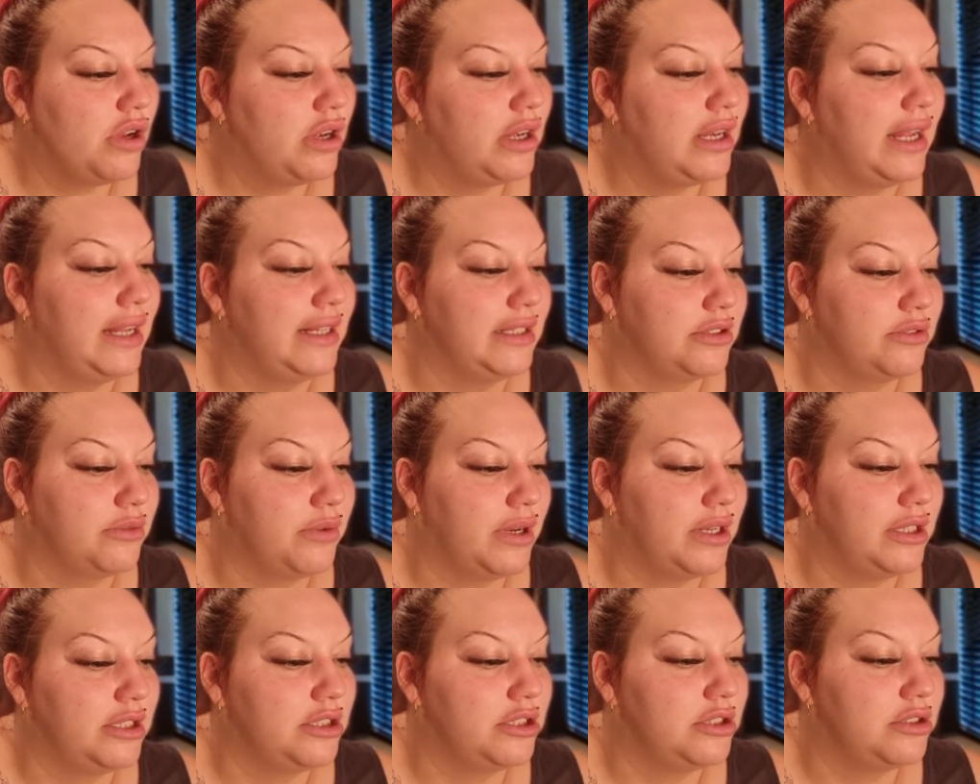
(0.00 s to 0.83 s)
Next
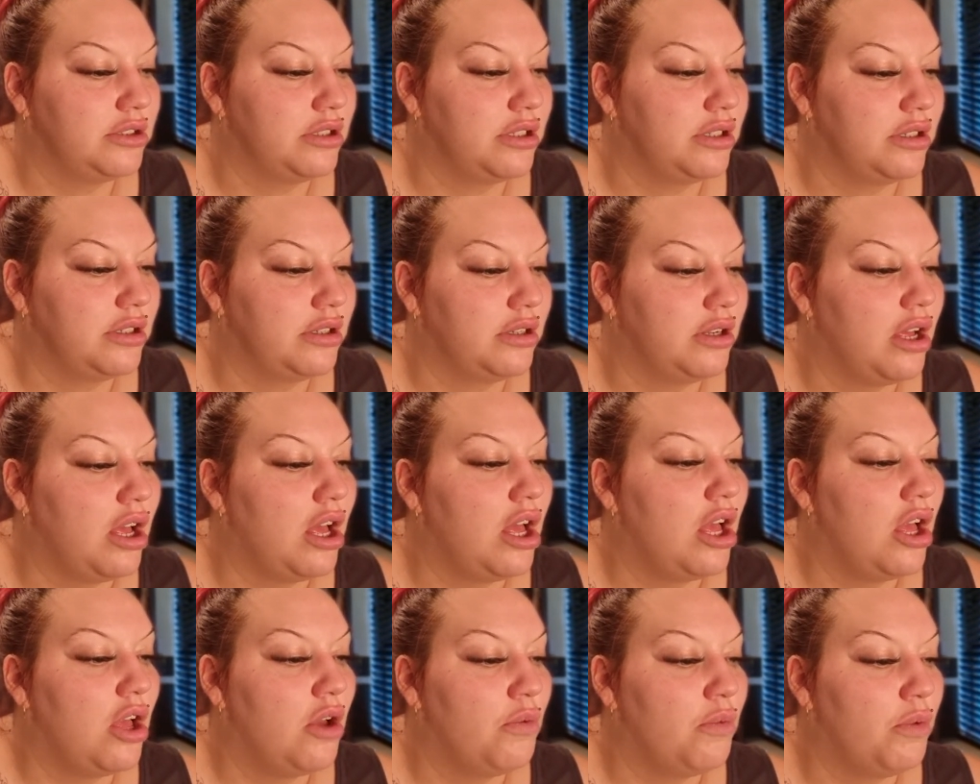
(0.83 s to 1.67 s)
question.
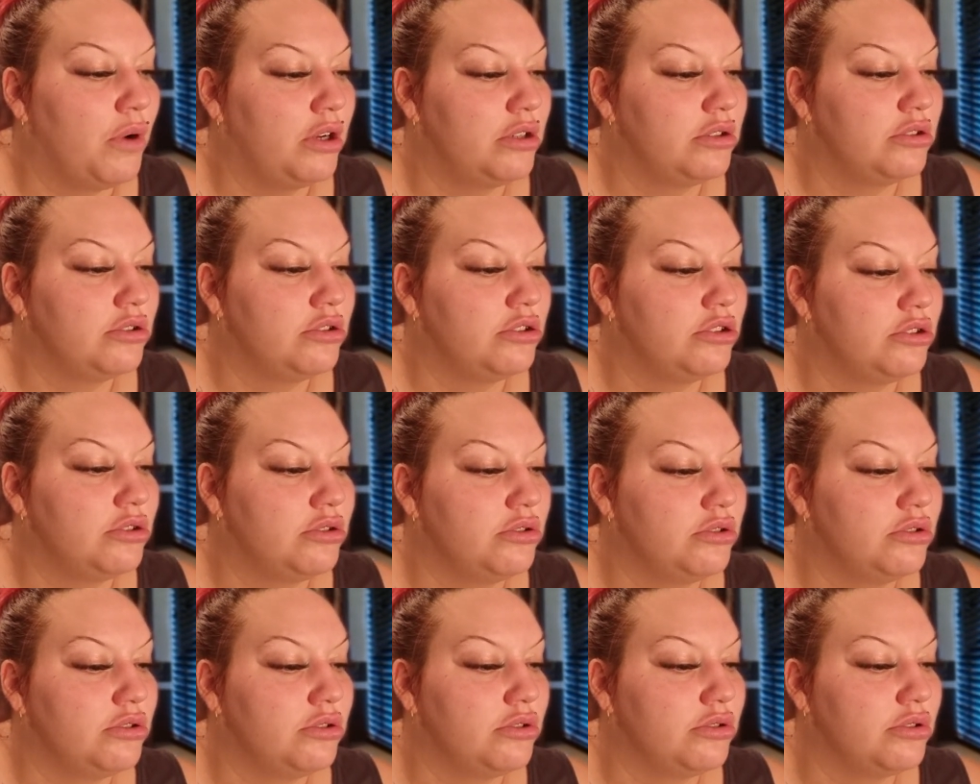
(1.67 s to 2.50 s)
What does
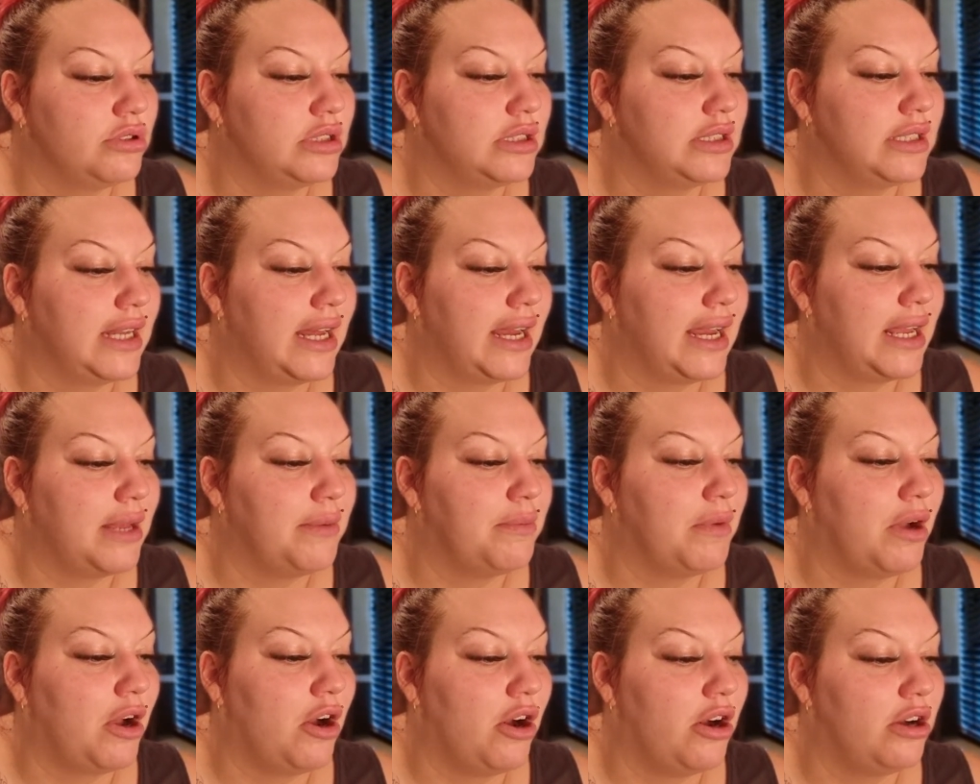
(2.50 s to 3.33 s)
your son's
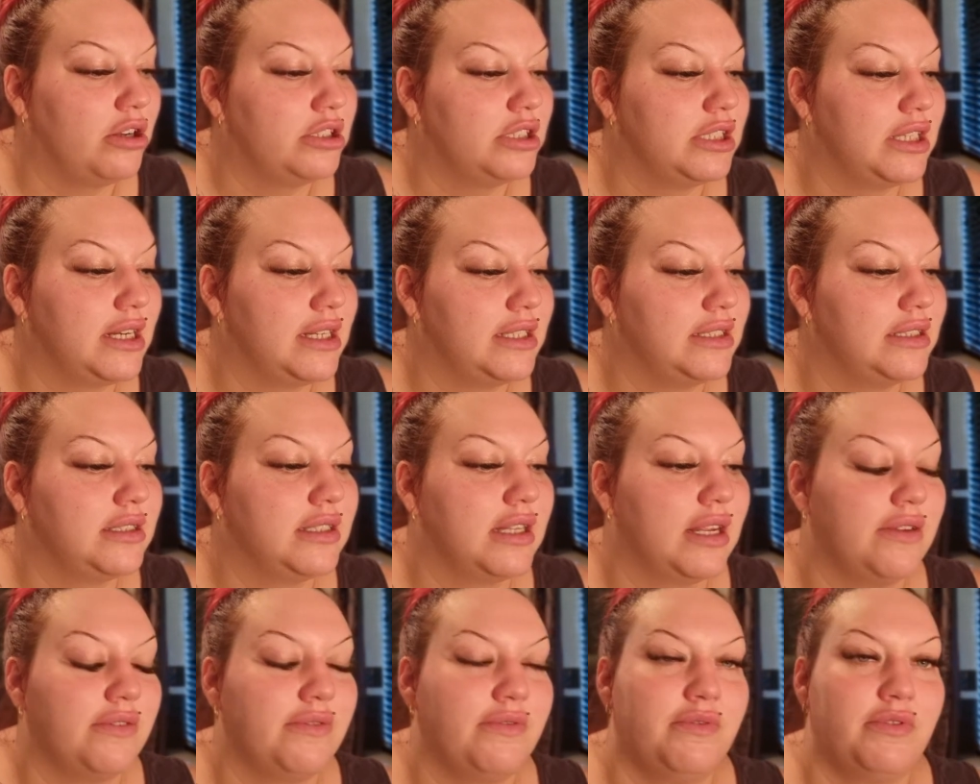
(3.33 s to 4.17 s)
name RJ
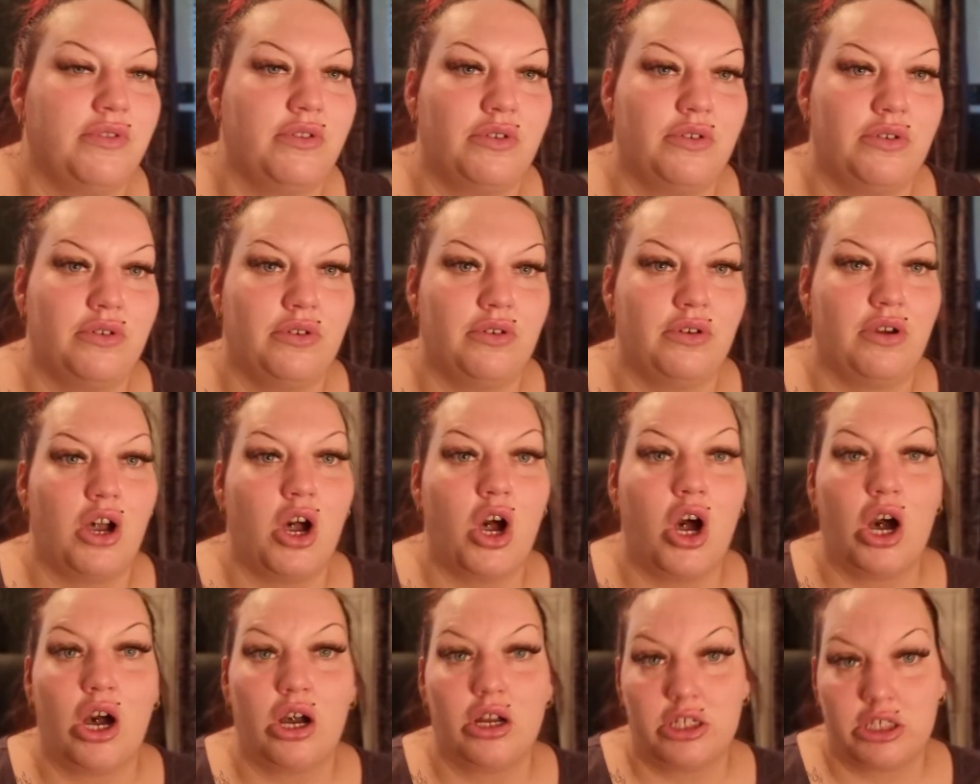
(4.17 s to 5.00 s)
stand for?
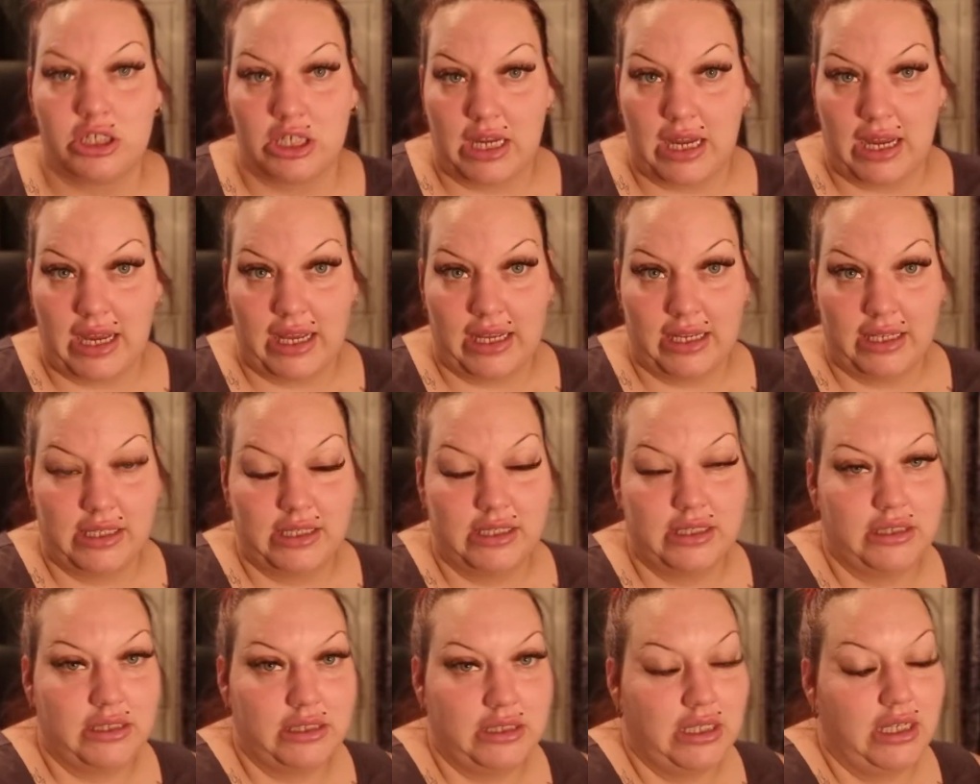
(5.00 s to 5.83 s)
RJ.
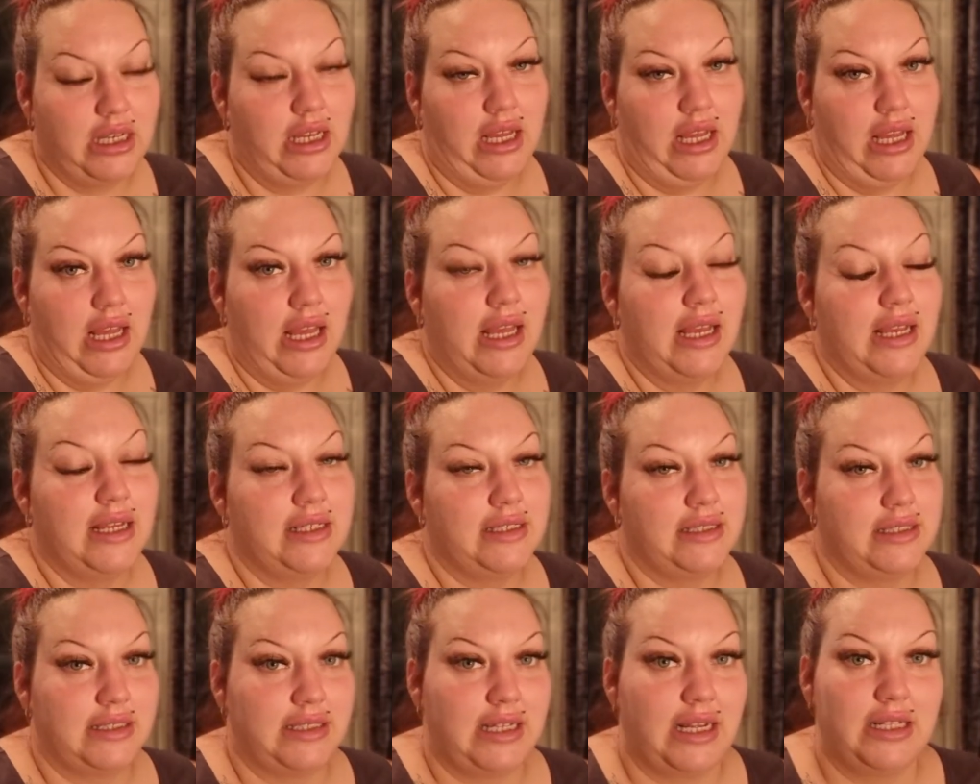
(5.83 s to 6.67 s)

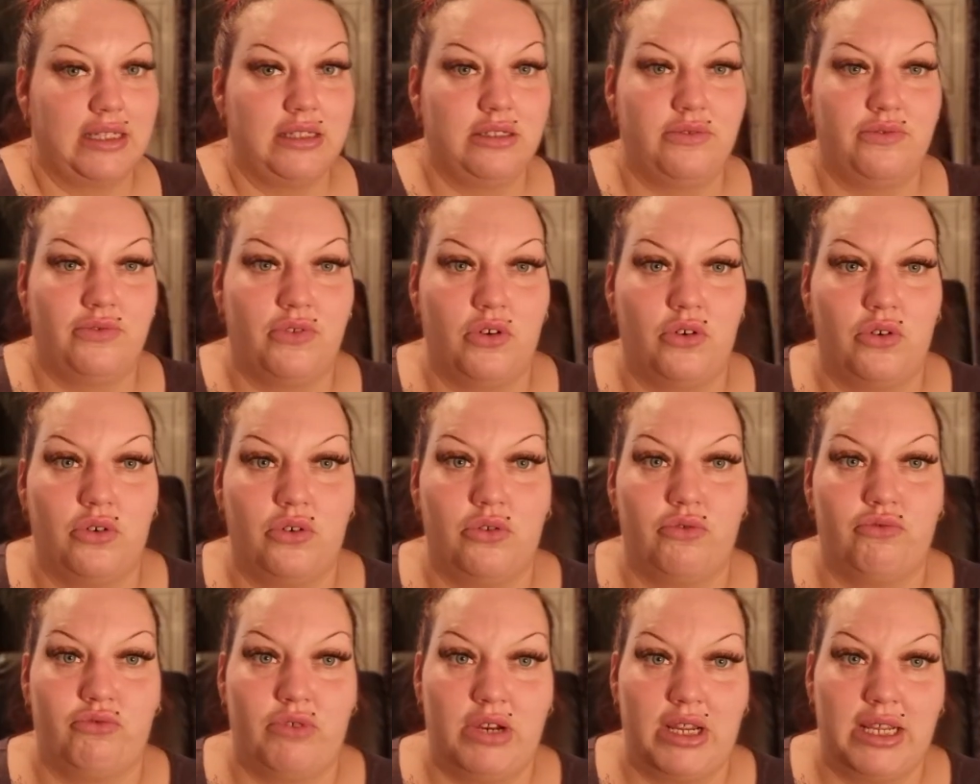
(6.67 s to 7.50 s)
It stands
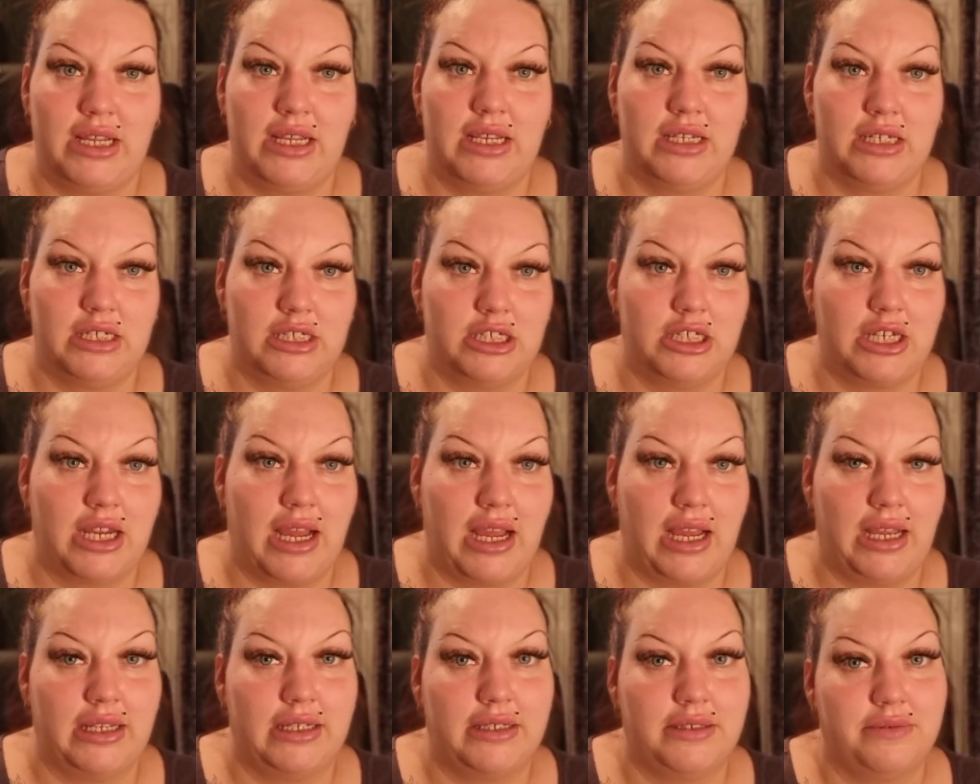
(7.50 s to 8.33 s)
for Regan
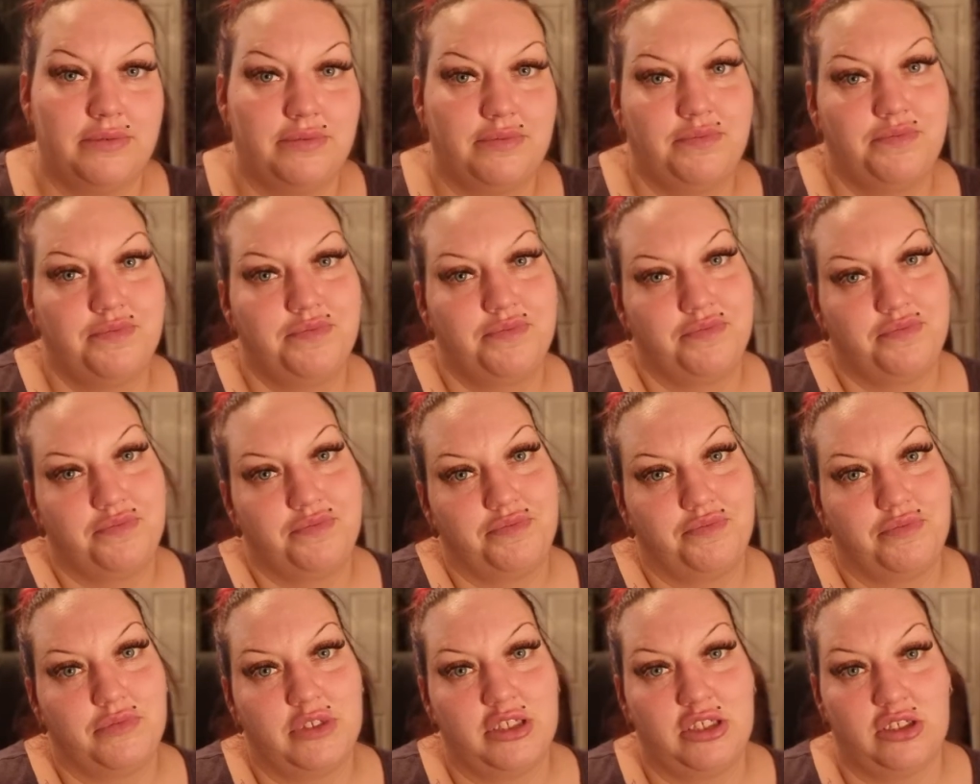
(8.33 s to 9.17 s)
J.
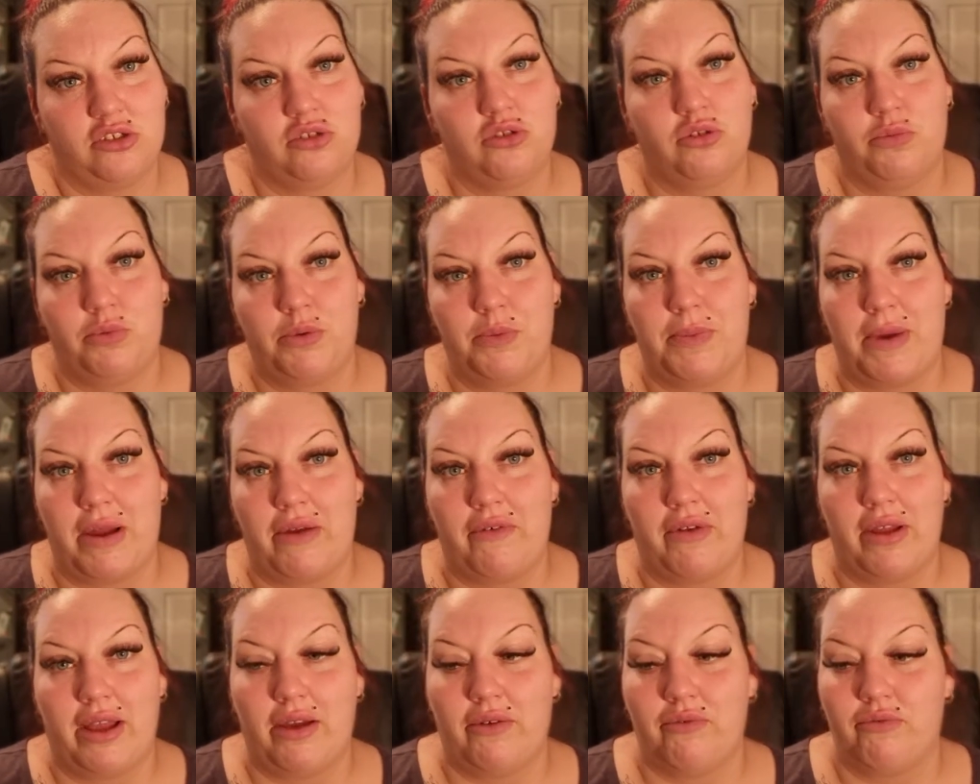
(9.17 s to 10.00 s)
It's a double
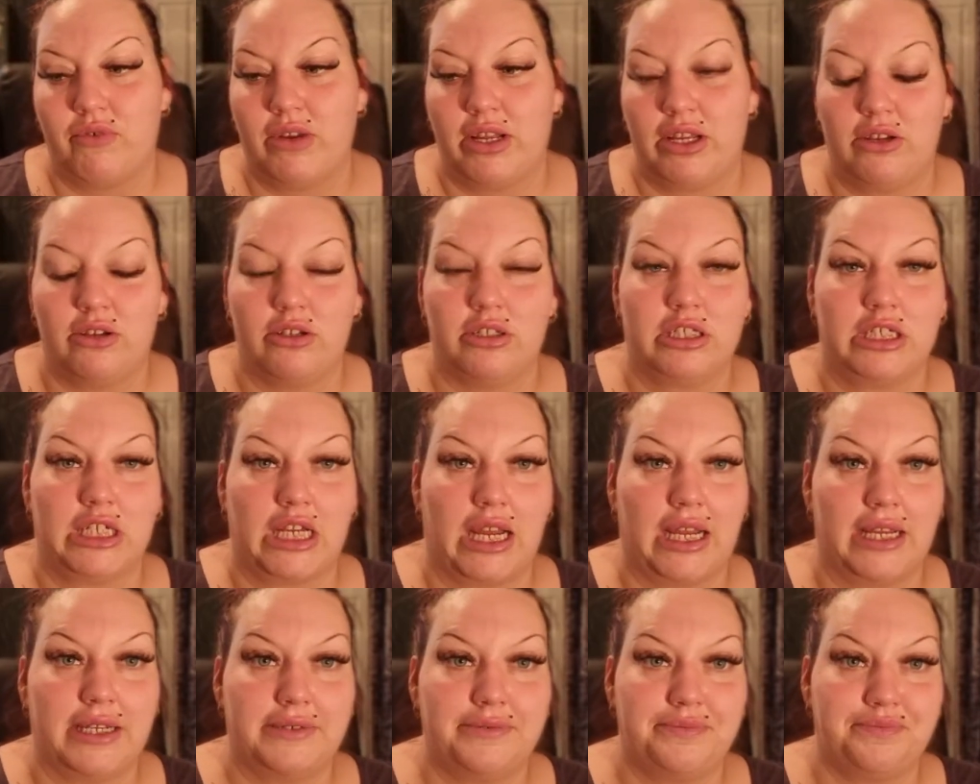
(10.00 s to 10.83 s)
barrier, Regan
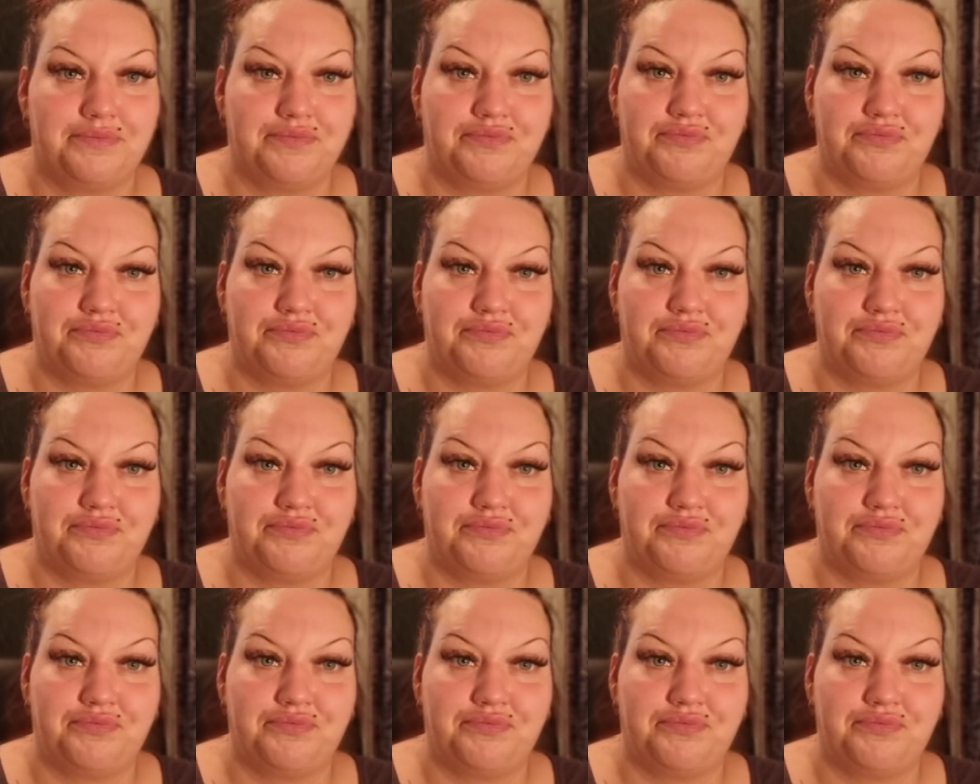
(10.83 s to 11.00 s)
J.